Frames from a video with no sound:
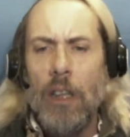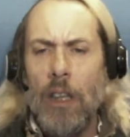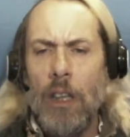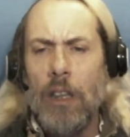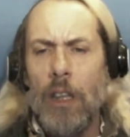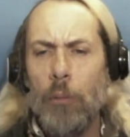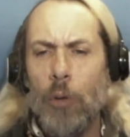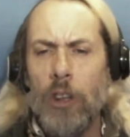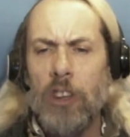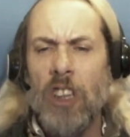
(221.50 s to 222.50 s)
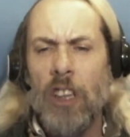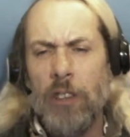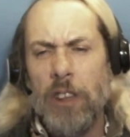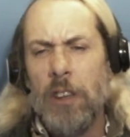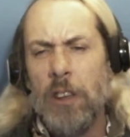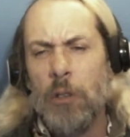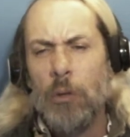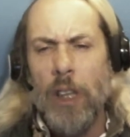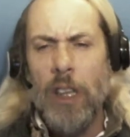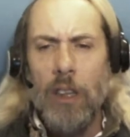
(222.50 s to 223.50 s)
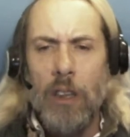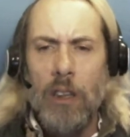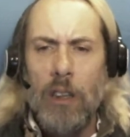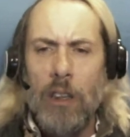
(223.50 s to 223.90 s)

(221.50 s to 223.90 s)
It got more accelerated under Reagan.